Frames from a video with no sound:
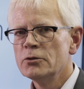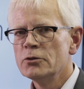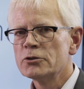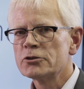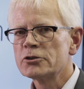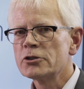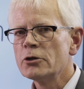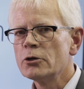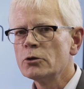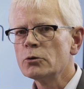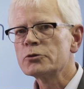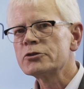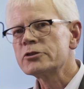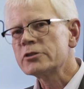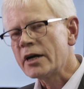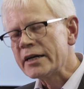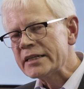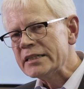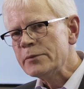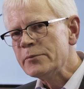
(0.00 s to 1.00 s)
So
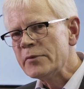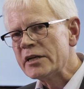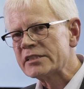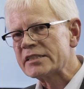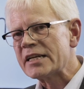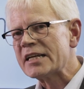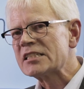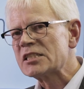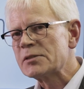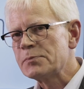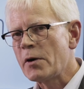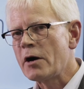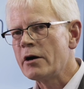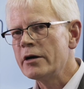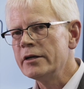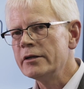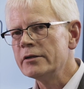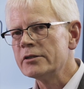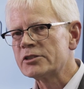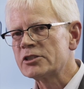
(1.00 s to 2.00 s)
Tiny Mesh
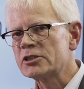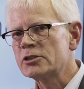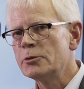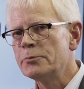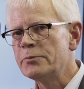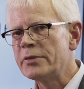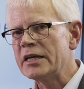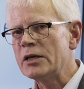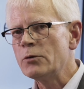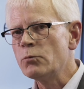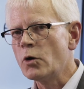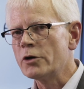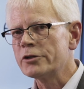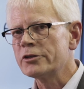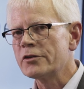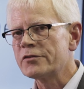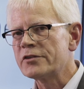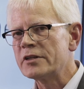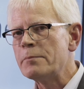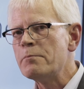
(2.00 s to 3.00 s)
aspires to be
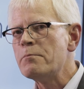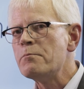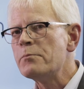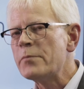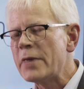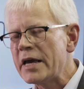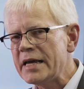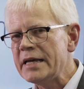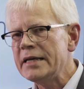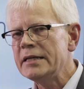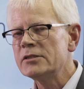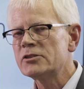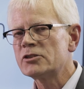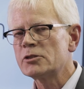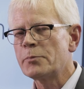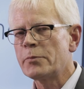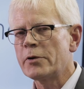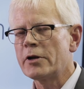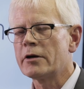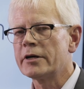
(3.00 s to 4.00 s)
one of the main
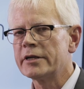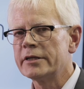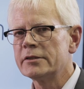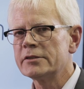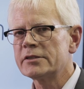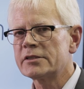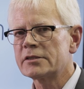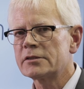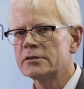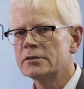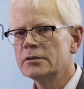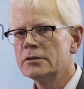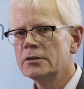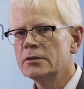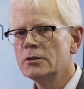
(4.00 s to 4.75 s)
suppliers